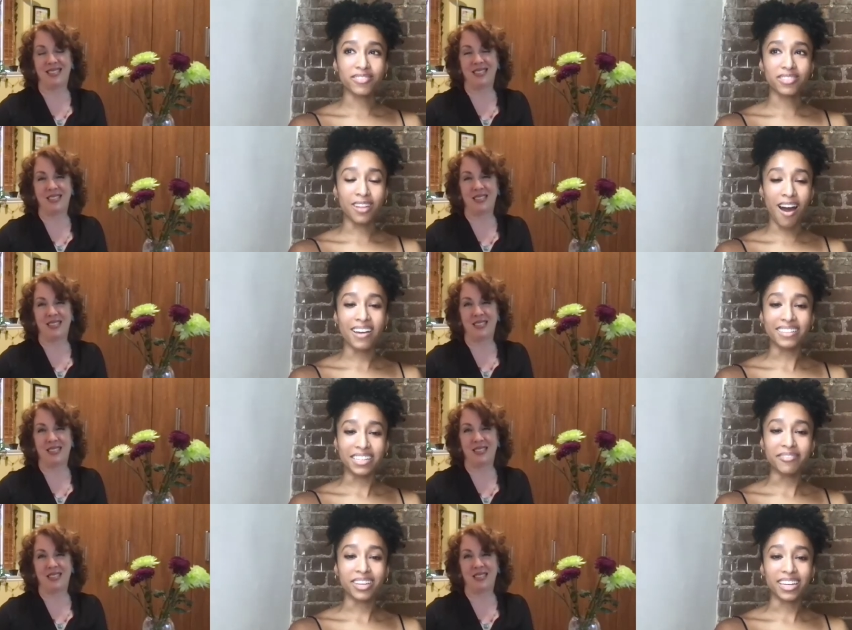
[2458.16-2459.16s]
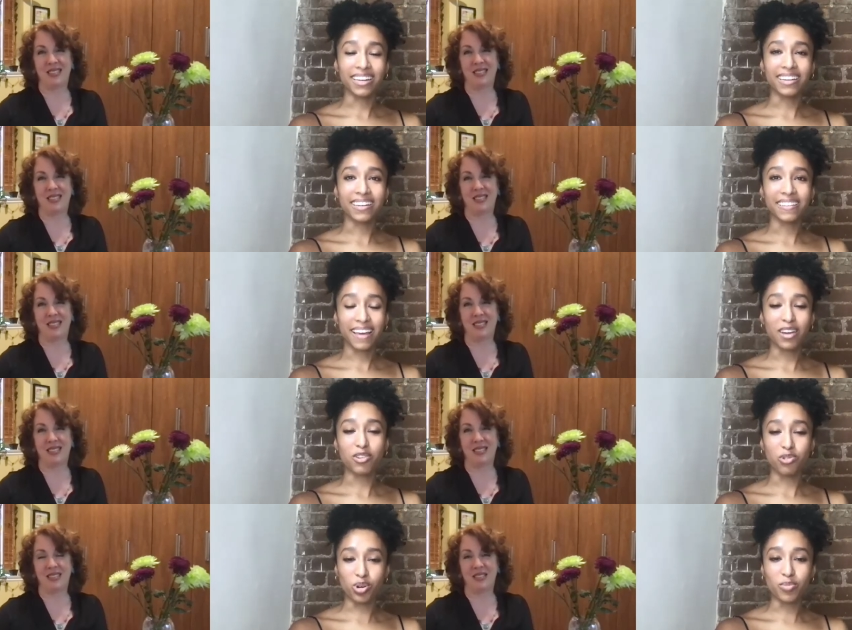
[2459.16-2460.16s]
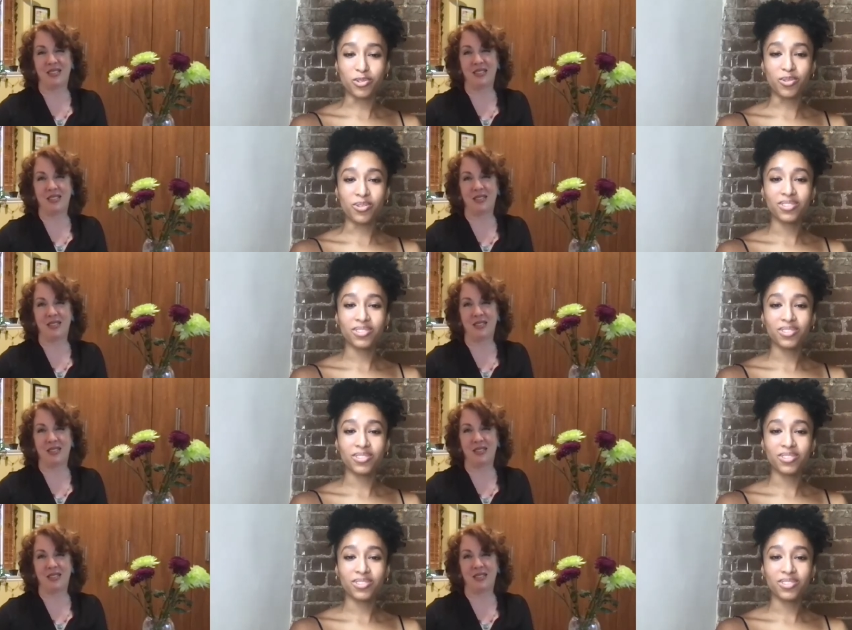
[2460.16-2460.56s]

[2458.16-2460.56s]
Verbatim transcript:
Speaker 1: not living that normal